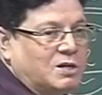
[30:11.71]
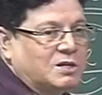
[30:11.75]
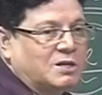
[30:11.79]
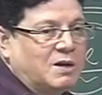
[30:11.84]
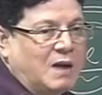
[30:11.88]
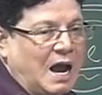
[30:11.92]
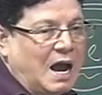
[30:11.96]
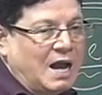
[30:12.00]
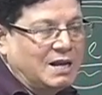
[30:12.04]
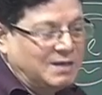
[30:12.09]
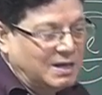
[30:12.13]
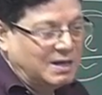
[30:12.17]
So,
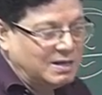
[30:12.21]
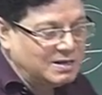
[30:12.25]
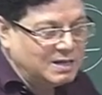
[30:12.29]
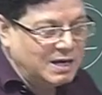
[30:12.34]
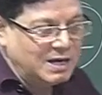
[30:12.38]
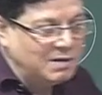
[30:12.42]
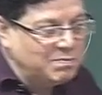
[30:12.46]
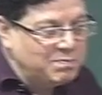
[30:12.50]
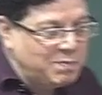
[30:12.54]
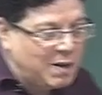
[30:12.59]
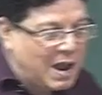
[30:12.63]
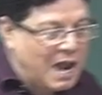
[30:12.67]
as I
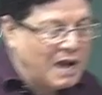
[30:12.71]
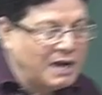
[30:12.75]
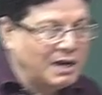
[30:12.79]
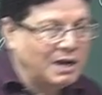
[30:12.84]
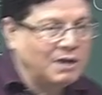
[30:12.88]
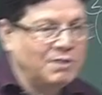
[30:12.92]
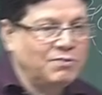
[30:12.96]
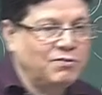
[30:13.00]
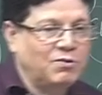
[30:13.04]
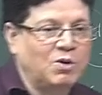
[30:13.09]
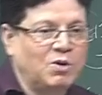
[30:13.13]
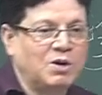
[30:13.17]
said, back
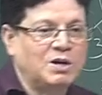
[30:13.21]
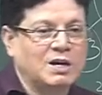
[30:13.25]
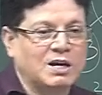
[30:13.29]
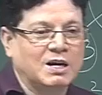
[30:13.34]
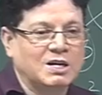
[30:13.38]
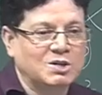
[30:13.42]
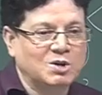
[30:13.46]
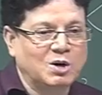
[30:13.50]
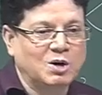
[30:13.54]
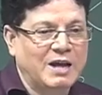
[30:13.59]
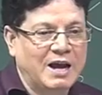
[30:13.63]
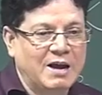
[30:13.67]
and front
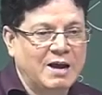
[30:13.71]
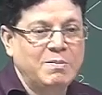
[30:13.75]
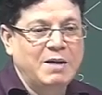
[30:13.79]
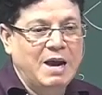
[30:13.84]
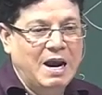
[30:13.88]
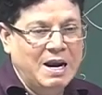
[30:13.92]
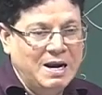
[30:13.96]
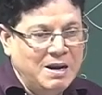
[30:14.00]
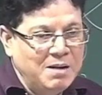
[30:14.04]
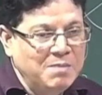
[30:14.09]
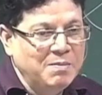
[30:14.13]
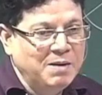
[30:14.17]
does not have
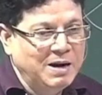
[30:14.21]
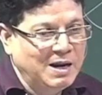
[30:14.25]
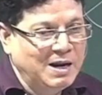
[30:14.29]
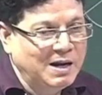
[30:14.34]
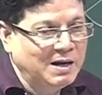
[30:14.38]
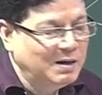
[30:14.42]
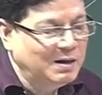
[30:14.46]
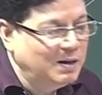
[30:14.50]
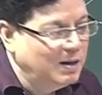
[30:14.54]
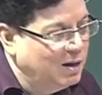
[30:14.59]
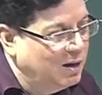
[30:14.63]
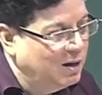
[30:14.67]
any
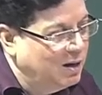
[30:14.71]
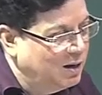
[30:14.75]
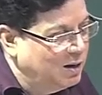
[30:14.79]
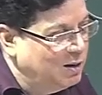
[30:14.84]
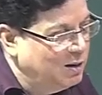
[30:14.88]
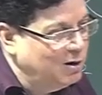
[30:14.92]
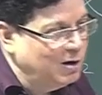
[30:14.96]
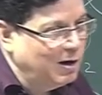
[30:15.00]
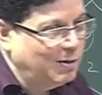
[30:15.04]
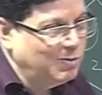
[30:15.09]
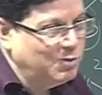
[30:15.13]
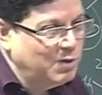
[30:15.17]
meaning.
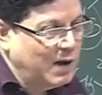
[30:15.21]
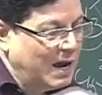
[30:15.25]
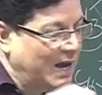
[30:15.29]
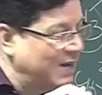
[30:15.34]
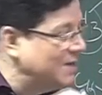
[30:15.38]
You have to